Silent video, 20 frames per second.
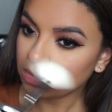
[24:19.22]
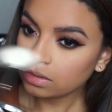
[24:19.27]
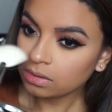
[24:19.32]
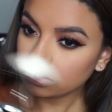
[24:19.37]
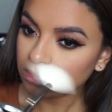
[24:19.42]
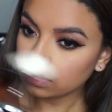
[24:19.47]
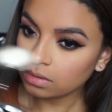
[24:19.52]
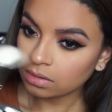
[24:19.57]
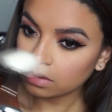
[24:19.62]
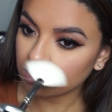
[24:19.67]

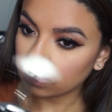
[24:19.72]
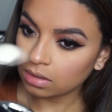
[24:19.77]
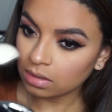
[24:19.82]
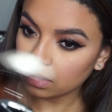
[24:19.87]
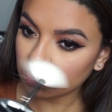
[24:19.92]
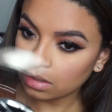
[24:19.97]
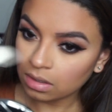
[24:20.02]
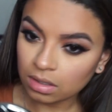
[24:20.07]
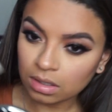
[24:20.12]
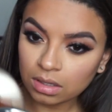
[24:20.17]

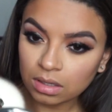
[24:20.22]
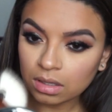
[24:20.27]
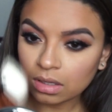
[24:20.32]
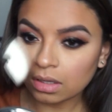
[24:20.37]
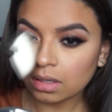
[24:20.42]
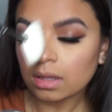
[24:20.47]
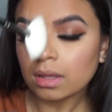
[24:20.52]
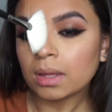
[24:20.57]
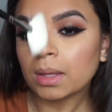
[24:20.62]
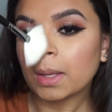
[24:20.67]

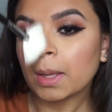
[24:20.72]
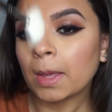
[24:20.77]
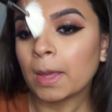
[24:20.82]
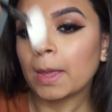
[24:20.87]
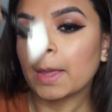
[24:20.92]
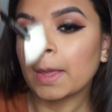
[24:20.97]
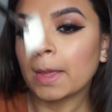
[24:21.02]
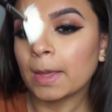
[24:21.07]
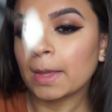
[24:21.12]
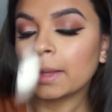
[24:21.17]

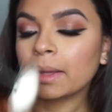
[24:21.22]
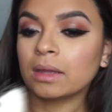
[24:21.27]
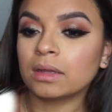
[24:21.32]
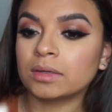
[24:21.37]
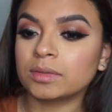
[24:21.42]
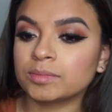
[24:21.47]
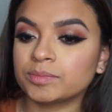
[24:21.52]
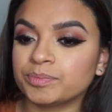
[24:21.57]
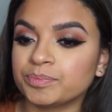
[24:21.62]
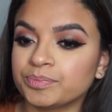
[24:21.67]

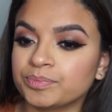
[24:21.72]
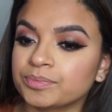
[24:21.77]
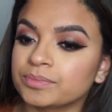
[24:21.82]
(silence)